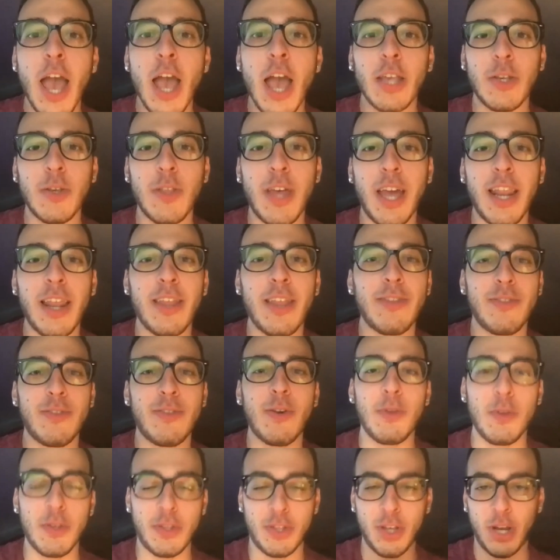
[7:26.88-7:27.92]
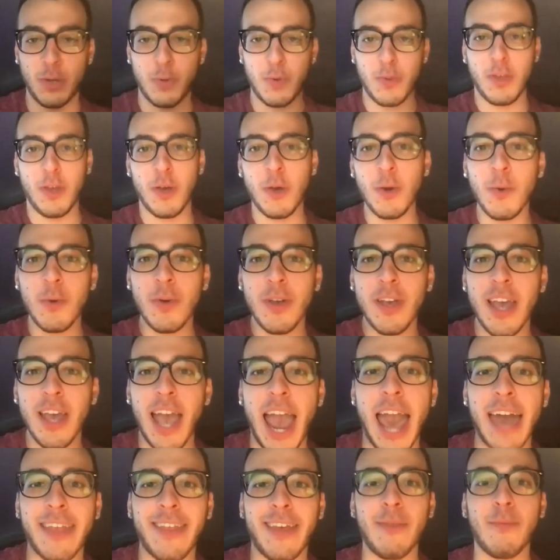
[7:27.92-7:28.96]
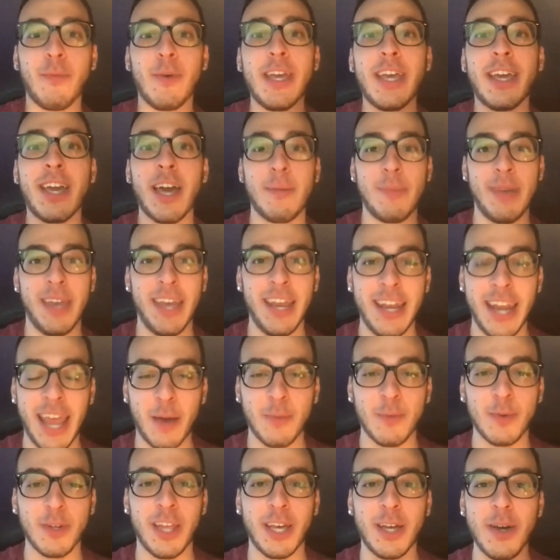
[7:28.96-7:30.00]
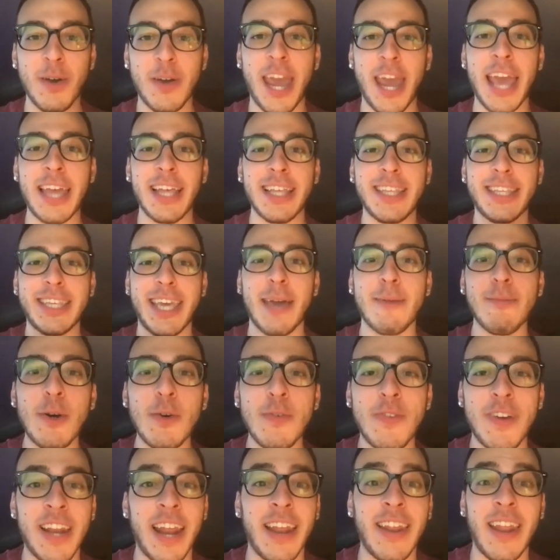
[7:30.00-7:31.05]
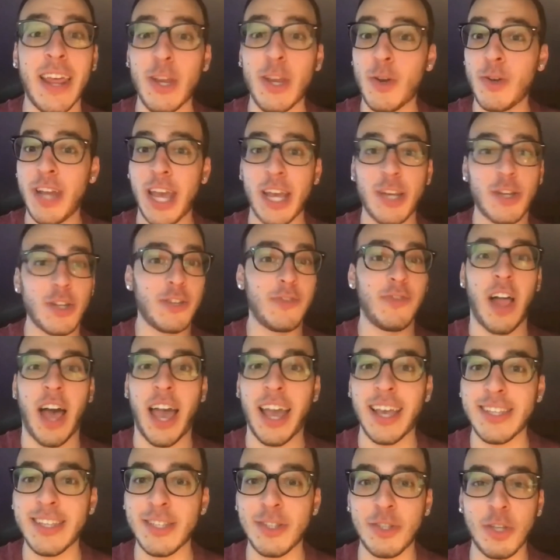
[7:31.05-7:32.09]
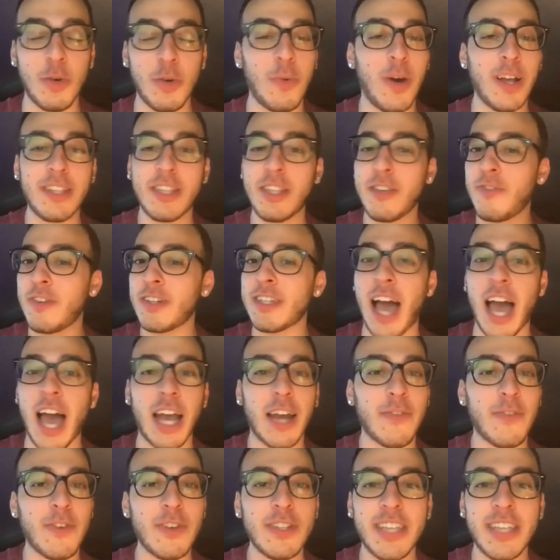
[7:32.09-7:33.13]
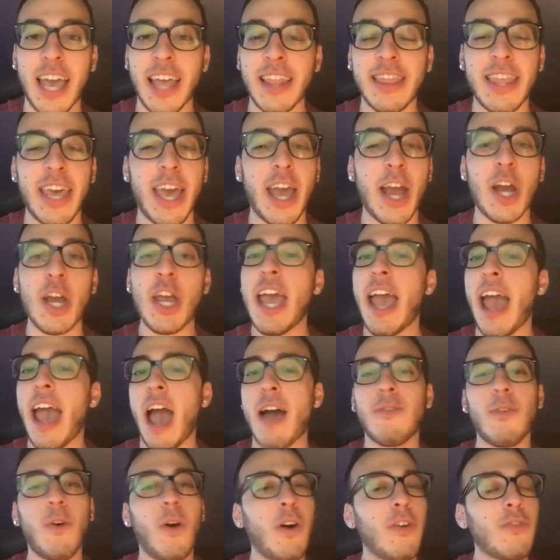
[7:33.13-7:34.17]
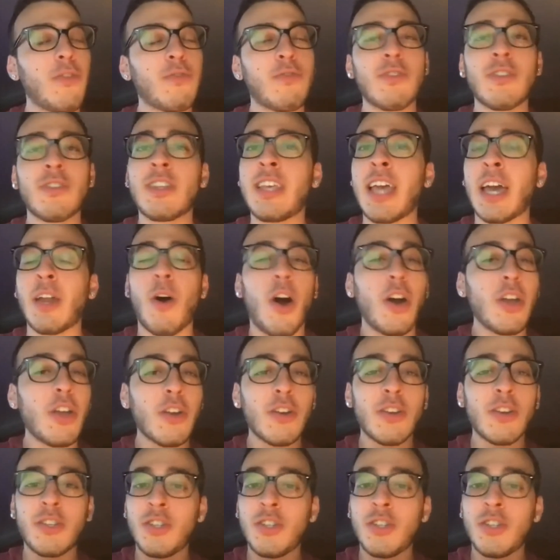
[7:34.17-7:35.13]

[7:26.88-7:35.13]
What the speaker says: So it starts with you, and then we come in and we're like, okay, let's get moving, and then your day just flies. So once the photographers get there, get all your